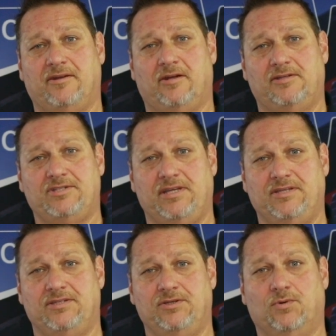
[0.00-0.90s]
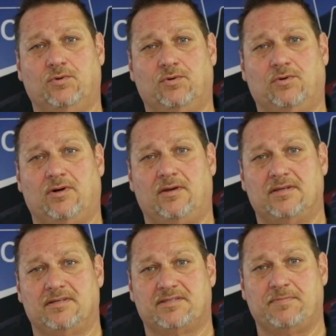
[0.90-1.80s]
Technologies, your
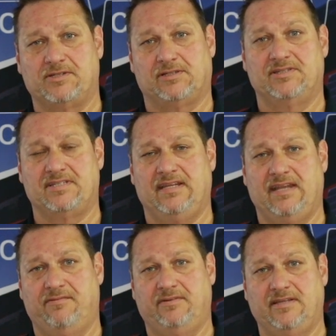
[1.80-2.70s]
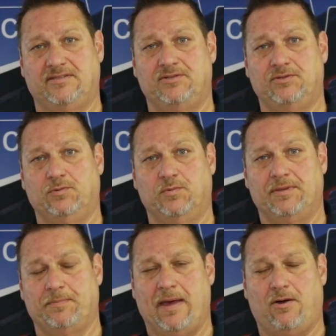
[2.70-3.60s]
specialist in everything to do
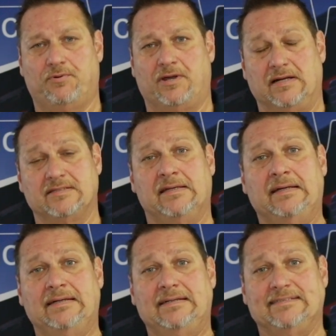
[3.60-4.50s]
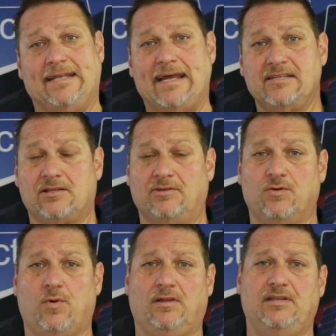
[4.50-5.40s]
with power products. Today I'd just like to
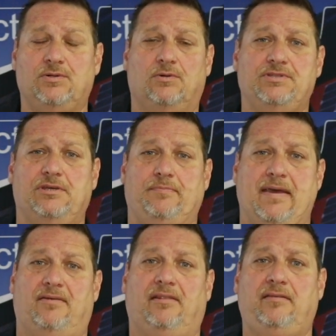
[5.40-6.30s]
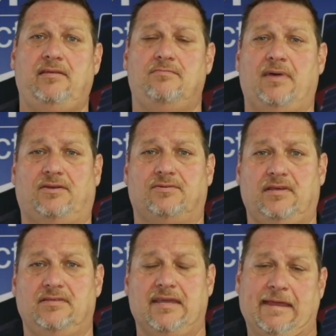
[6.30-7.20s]
quickly talk to you about lithium
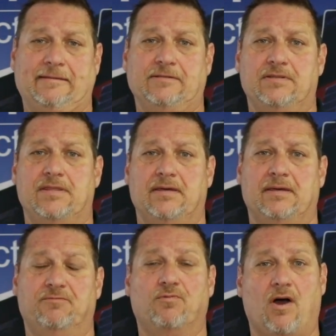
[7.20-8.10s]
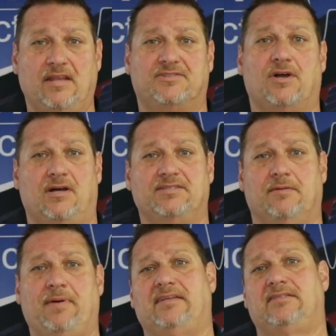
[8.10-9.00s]
batteries and the right size
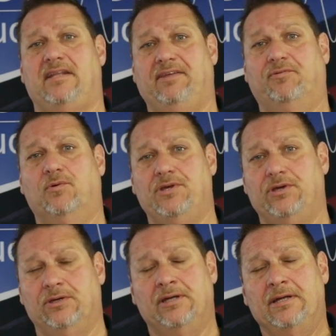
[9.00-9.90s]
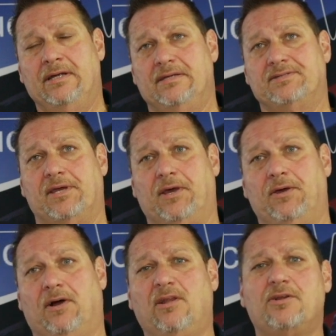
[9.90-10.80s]
capacity for you.
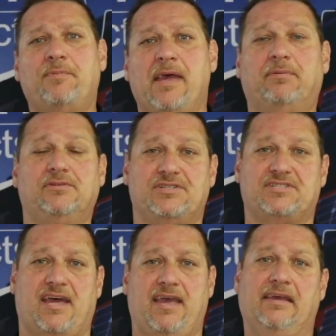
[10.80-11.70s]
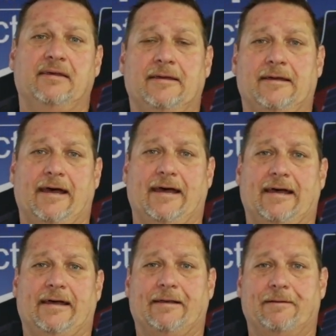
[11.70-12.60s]
So a lot of people just take
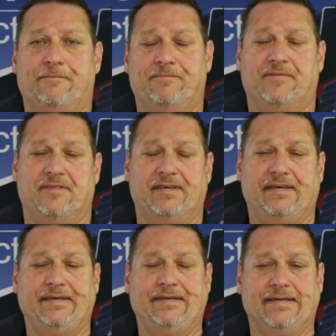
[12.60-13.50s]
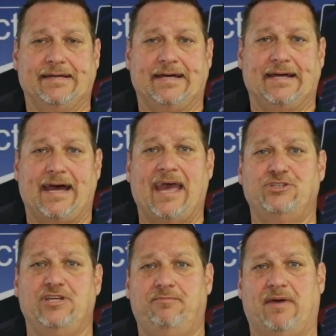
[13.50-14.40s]
the
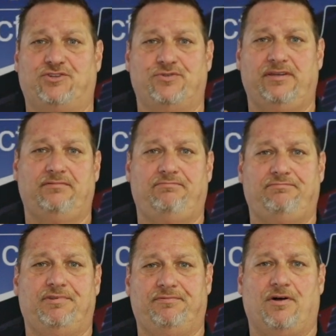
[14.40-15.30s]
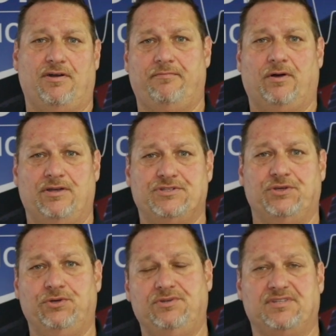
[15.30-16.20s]
AGM battery and divide it by
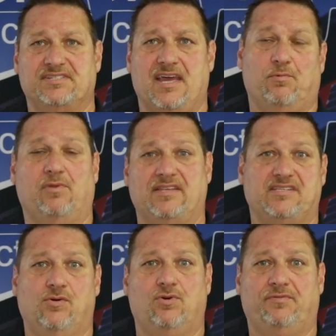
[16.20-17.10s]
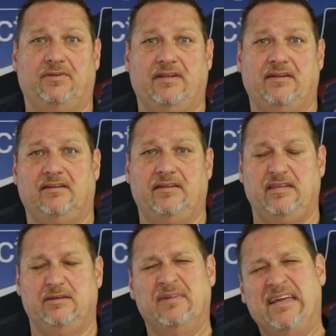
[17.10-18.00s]
two to say, well, that's the equivalent in the
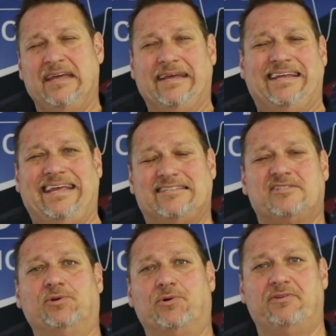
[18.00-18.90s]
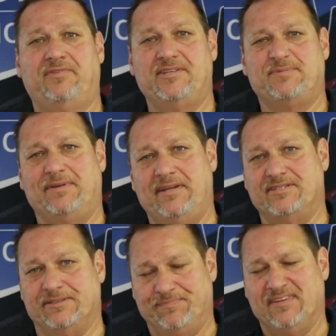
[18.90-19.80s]
lithium. It sort of is, but
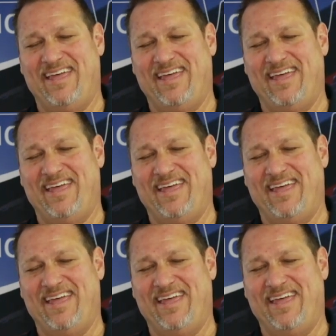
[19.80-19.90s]
isn't.